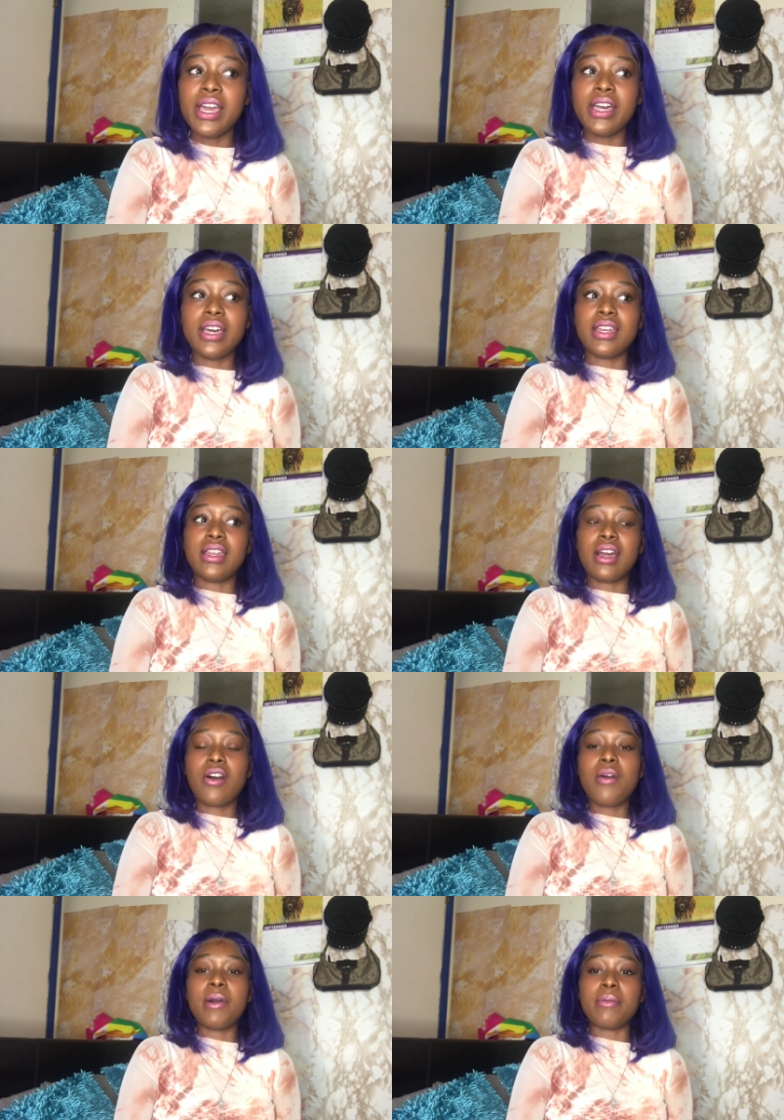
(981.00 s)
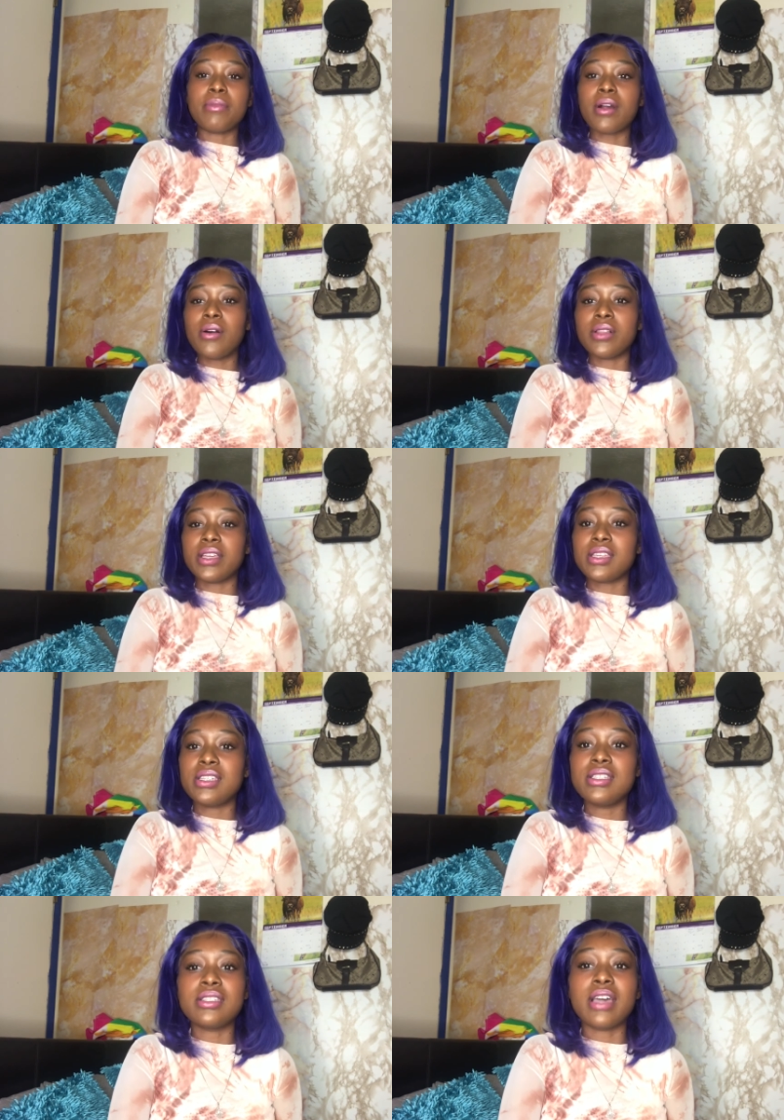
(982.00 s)
and then i call my bro like
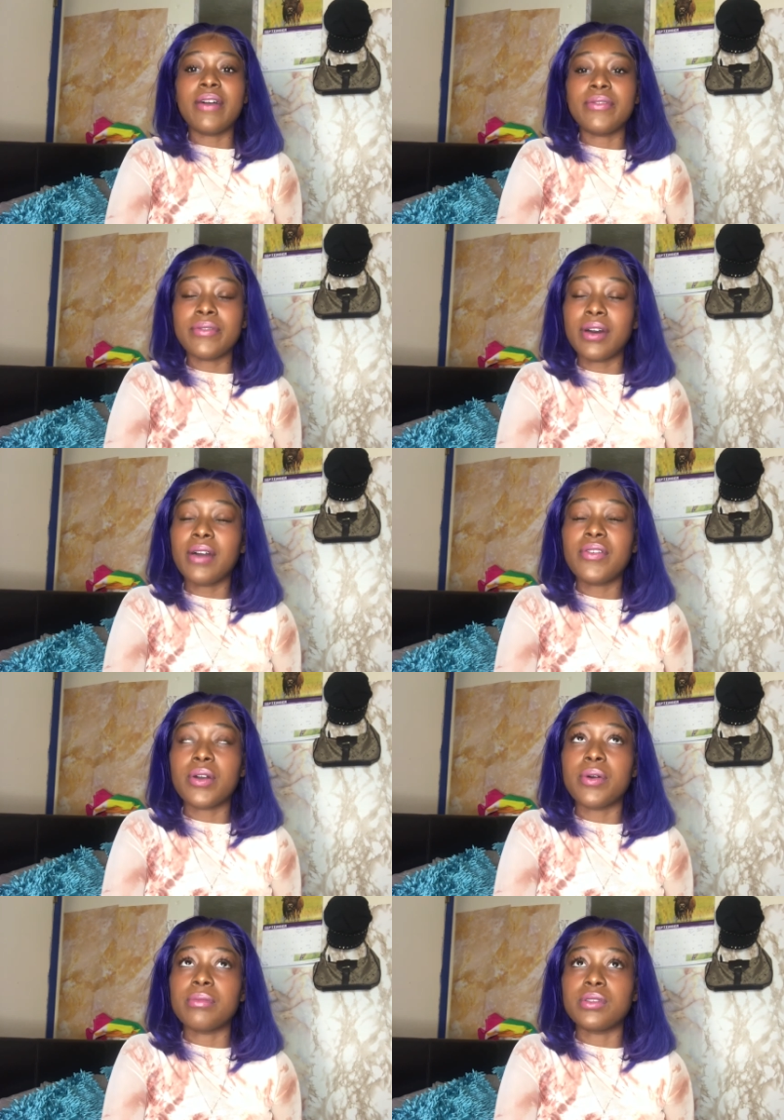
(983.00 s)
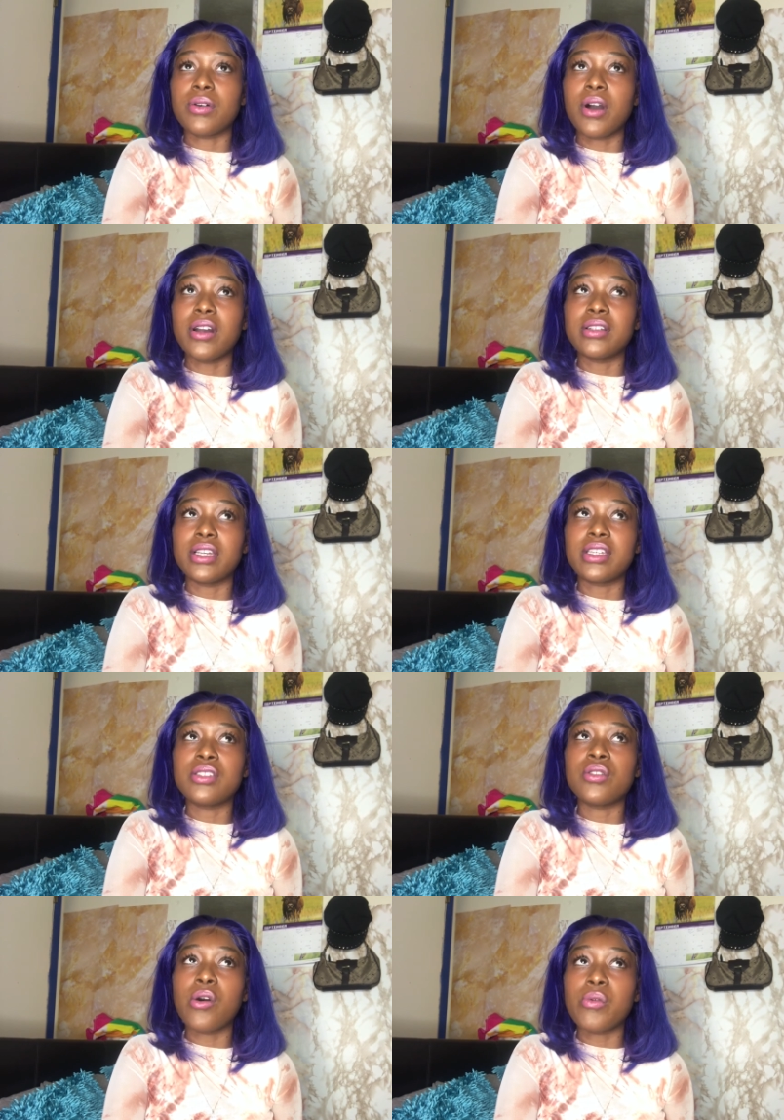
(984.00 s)
he's I, I fuck with him so hard like
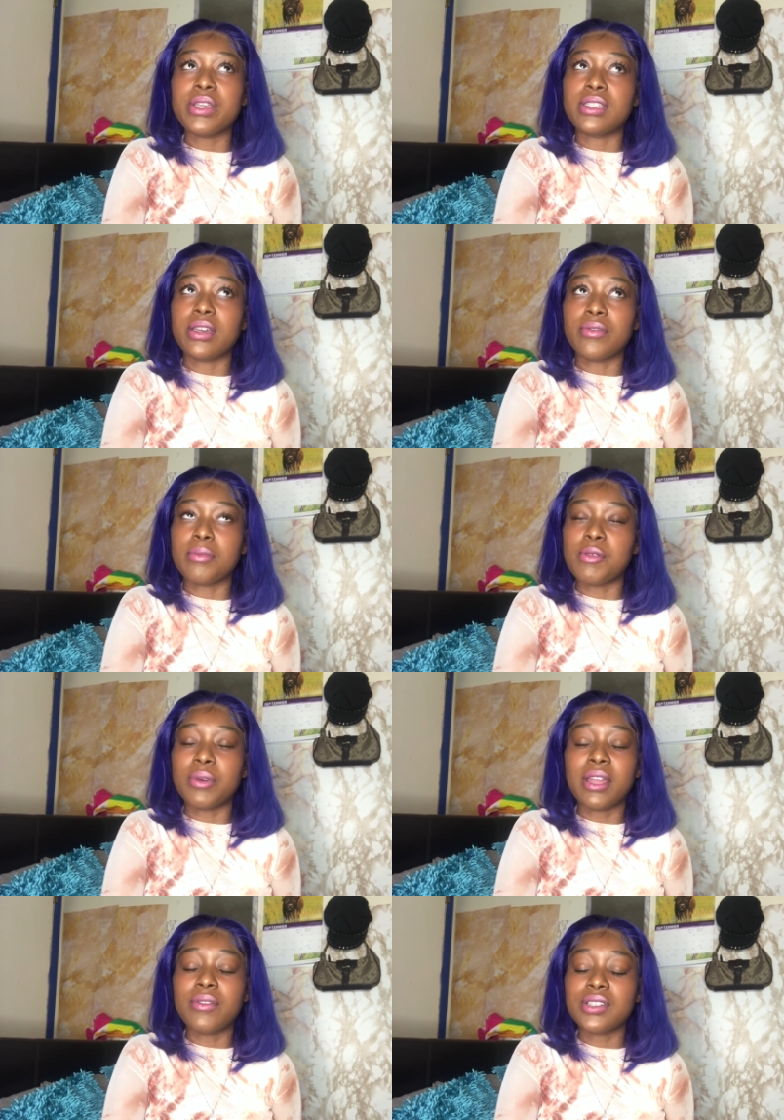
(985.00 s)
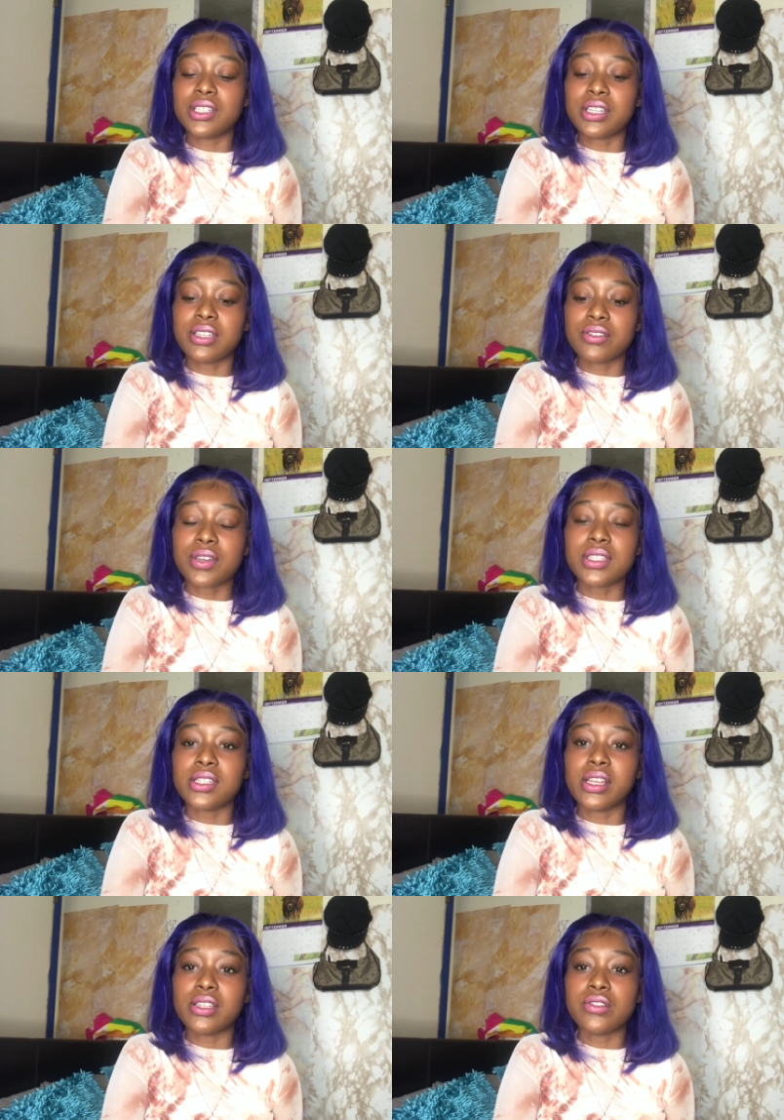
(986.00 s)
he's always there for me whenever shit gets crazy
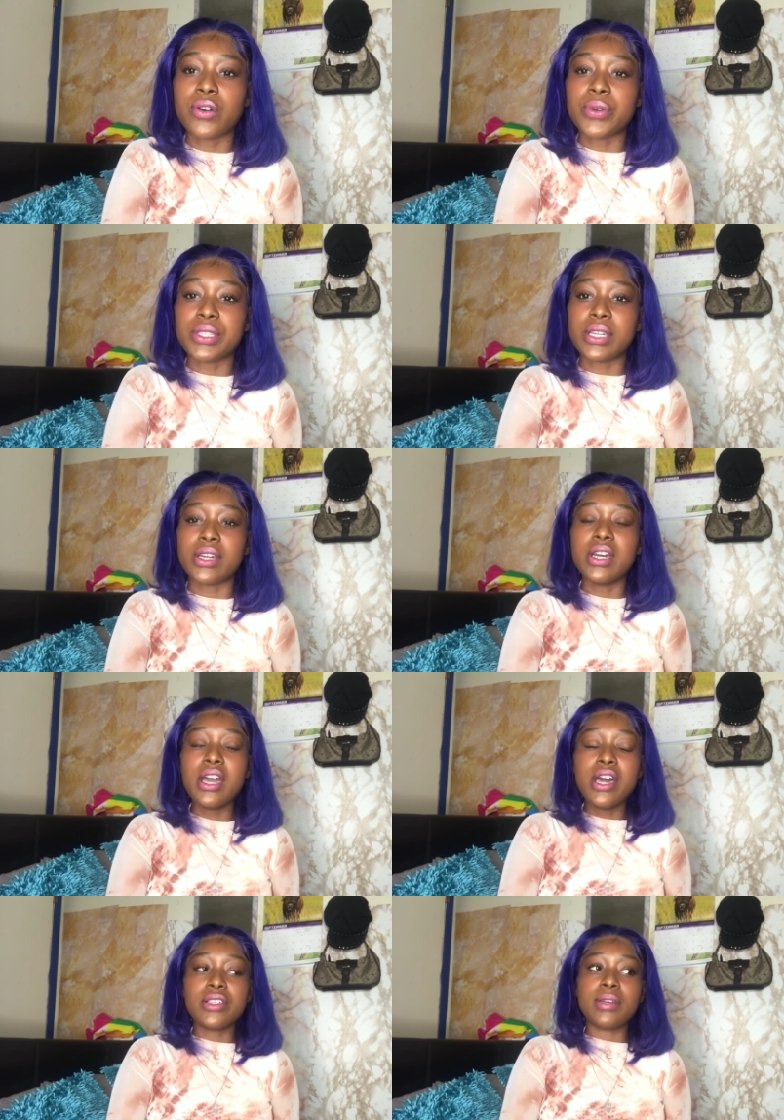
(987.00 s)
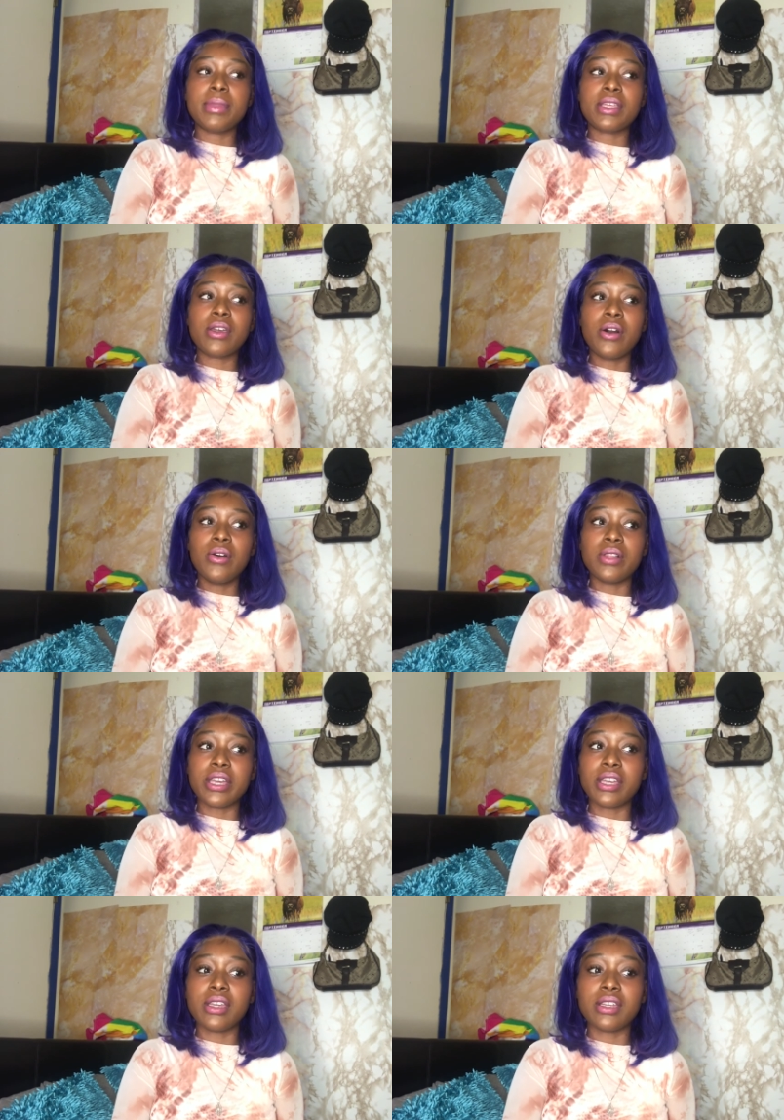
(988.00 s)
like he's always there so i'm like yo
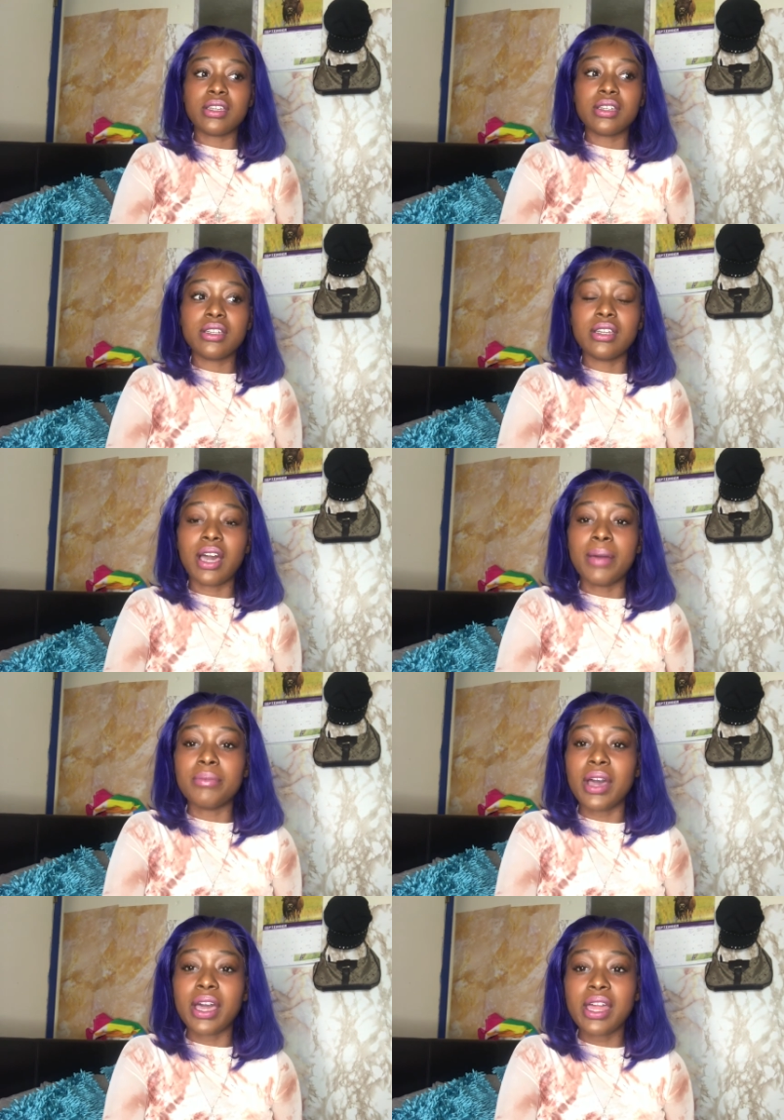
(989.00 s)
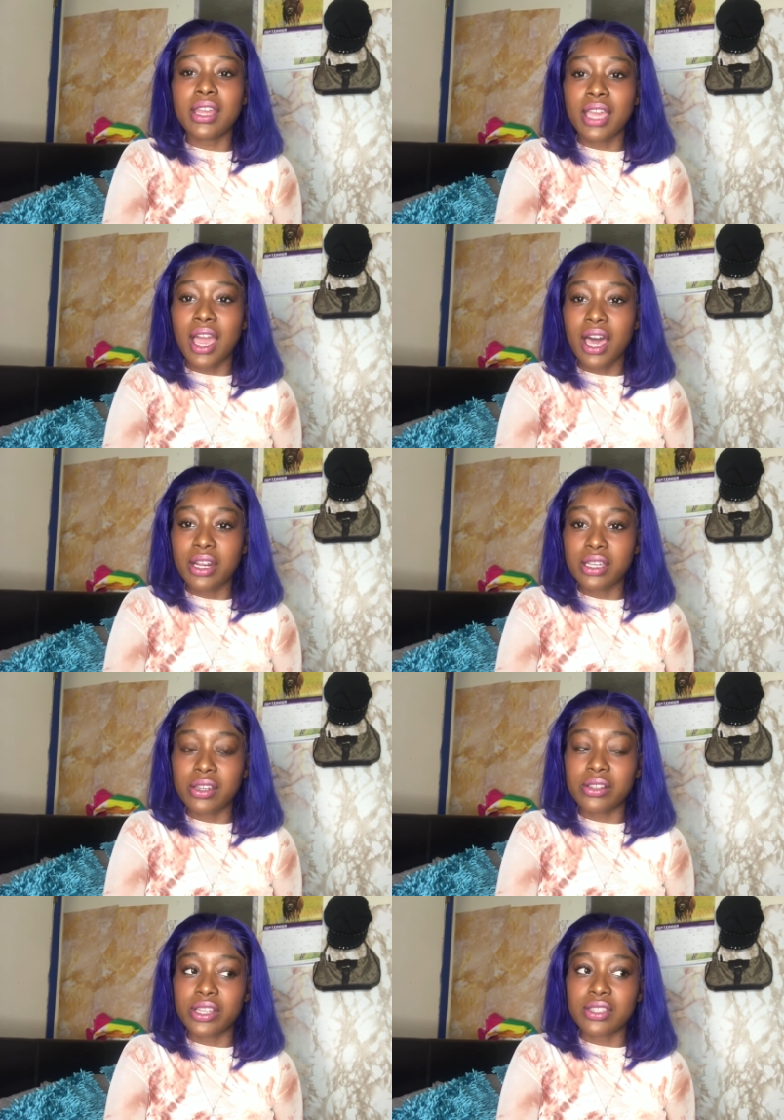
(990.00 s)
like i'm i gotta get out of
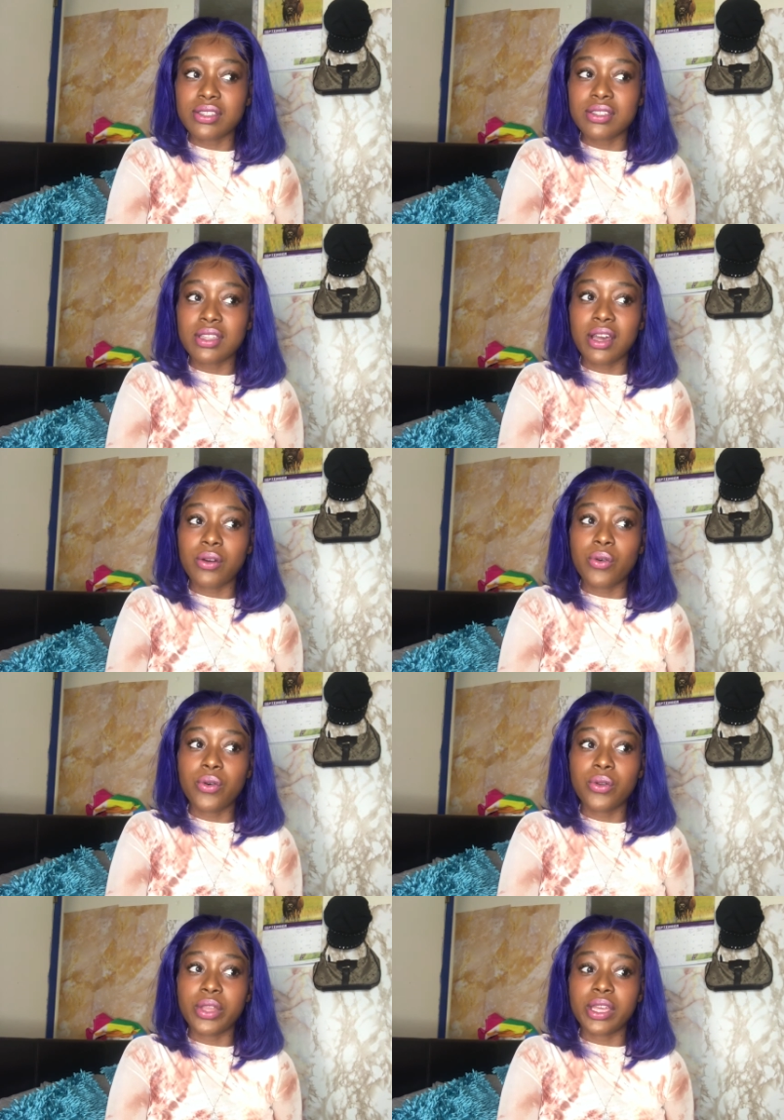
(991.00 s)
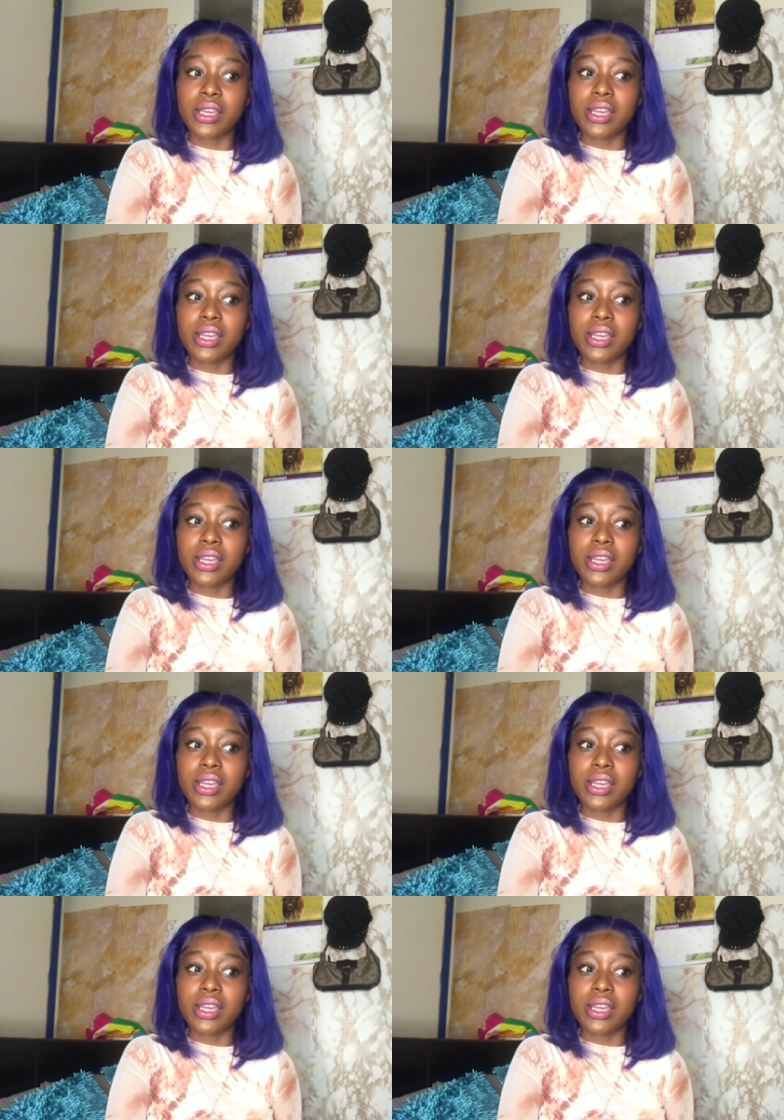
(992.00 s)
here like this is not cool like